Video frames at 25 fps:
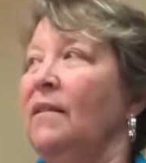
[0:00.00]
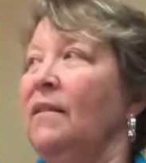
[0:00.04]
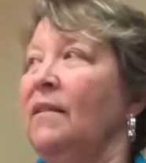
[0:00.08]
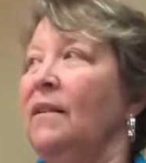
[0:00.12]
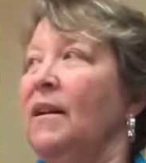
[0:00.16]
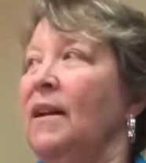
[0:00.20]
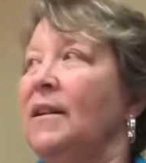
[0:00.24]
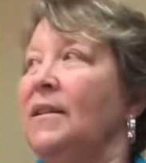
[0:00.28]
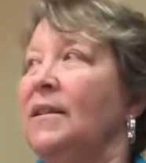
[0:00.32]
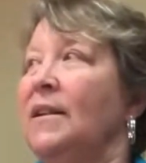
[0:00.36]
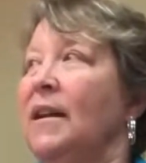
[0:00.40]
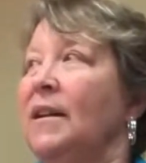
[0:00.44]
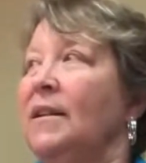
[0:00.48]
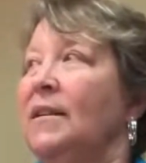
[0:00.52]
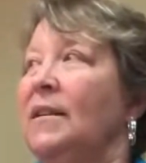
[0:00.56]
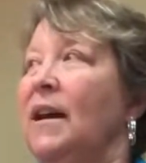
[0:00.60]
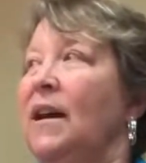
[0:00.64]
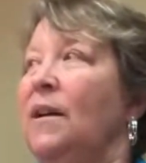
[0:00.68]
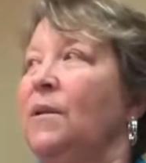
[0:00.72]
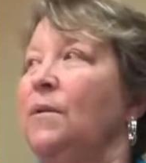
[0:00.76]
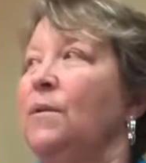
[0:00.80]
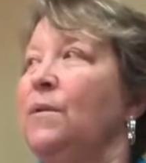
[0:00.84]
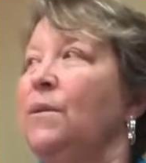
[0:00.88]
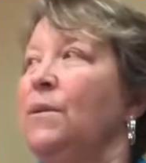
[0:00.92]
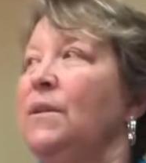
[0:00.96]
Exhale
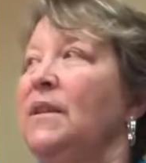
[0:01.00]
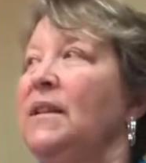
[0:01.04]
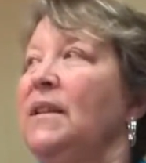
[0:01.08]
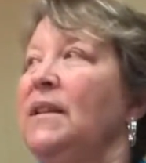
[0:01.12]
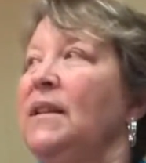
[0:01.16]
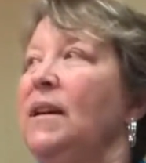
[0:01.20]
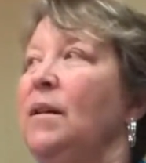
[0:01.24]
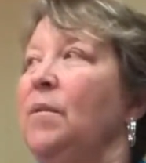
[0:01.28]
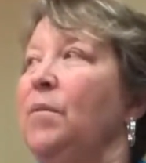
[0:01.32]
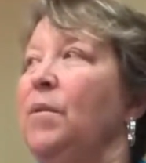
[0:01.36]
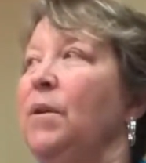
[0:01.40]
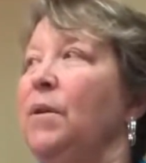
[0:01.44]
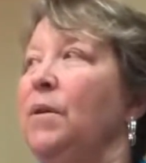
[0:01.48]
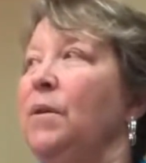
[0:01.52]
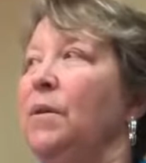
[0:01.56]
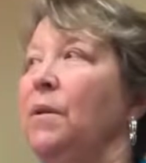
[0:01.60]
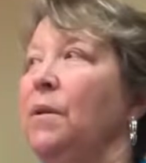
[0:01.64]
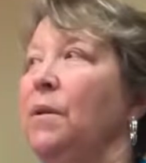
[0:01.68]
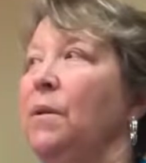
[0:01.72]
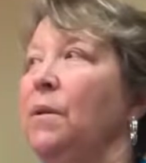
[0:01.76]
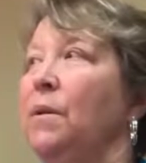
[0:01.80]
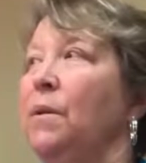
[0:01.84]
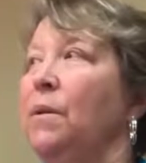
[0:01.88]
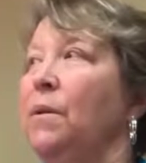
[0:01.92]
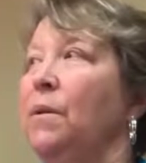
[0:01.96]
down towards the tailbone.
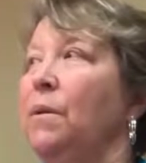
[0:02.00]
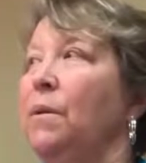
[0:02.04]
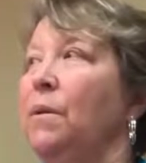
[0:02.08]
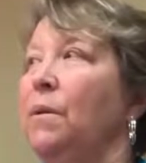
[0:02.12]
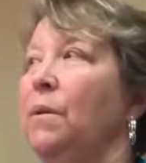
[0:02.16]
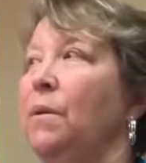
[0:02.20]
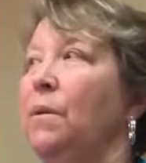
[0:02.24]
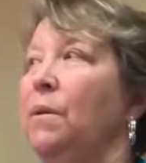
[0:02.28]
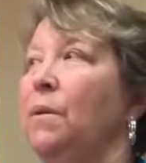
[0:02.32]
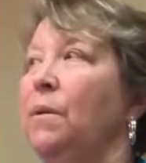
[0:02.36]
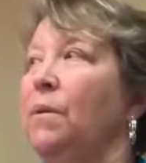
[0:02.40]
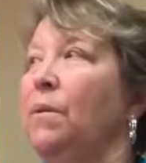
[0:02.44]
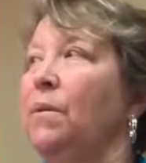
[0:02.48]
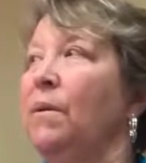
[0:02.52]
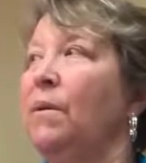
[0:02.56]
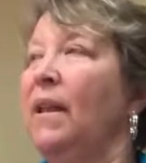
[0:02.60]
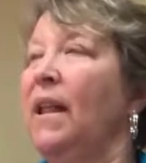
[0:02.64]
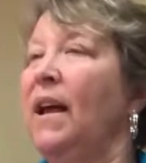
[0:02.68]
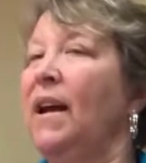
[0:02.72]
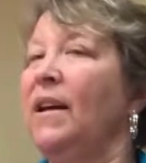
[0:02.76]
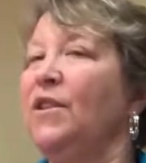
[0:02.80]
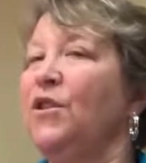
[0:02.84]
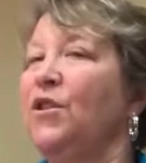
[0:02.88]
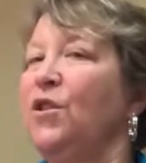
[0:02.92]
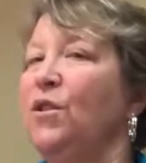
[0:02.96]

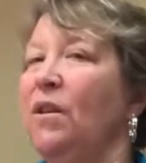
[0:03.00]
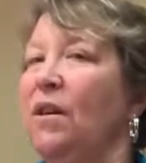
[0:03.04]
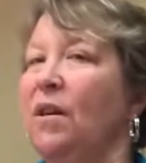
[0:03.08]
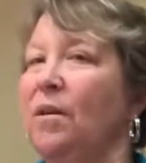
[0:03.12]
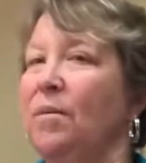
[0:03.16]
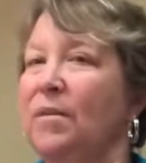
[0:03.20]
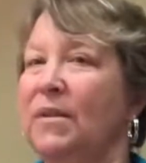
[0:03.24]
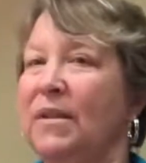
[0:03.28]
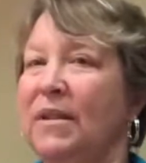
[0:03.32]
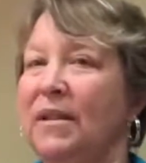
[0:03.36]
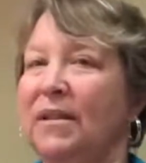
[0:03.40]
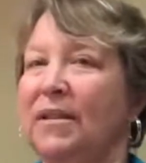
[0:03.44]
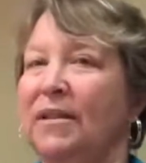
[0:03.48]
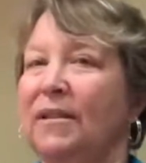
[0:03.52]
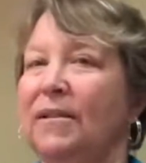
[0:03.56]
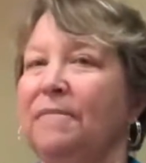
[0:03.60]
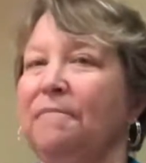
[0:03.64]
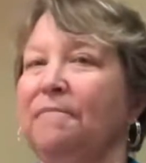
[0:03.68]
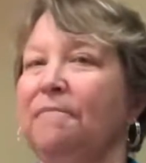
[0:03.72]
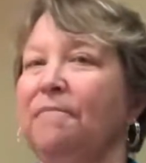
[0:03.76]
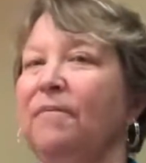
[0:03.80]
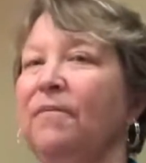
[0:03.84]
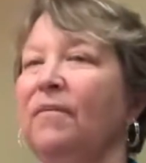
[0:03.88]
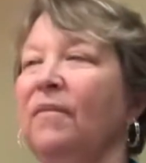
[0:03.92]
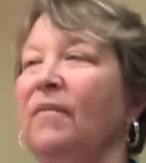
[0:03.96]
Relax your arms.
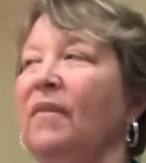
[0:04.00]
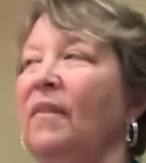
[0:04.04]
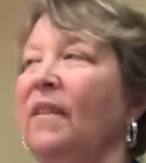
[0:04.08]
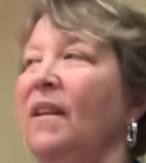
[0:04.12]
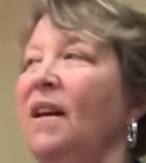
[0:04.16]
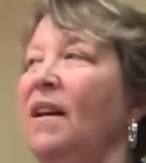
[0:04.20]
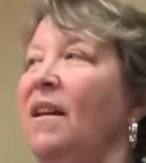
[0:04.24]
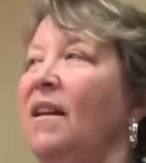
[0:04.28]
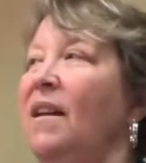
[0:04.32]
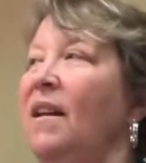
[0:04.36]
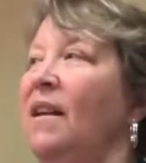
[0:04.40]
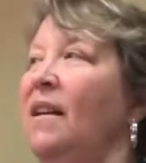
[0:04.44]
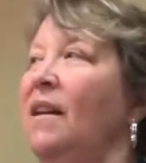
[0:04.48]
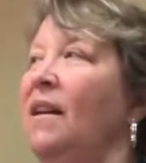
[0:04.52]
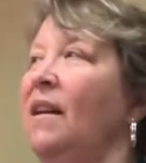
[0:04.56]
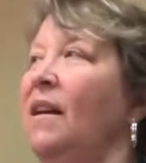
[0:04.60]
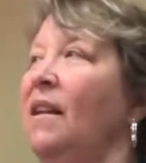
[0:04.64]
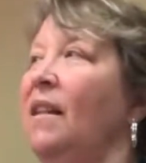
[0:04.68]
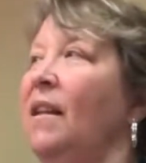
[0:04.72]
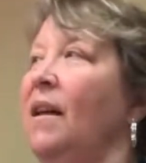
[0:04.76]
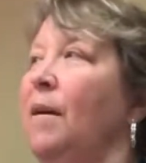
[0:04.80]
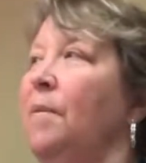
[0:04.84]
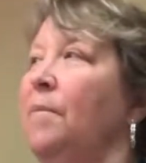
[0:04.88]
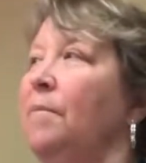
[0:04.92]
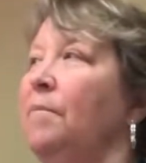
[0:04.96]
And inhale
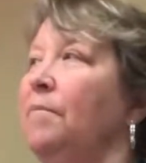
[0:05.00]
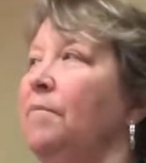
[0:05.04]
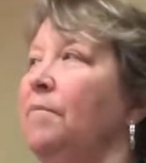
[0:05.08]
up.